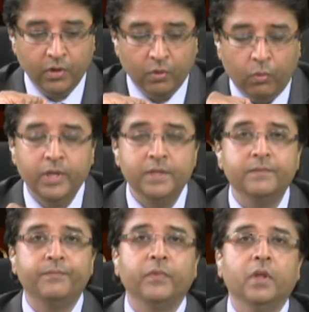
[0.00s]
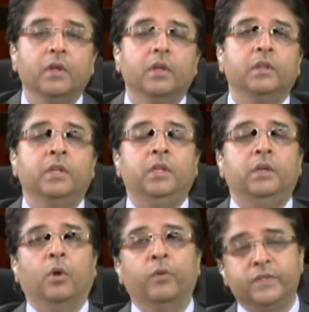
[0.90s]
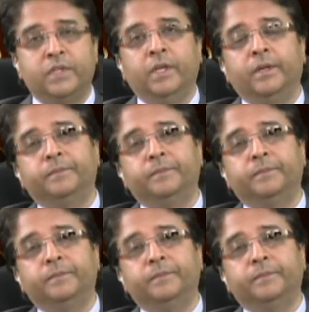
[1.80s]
One is the overstayer,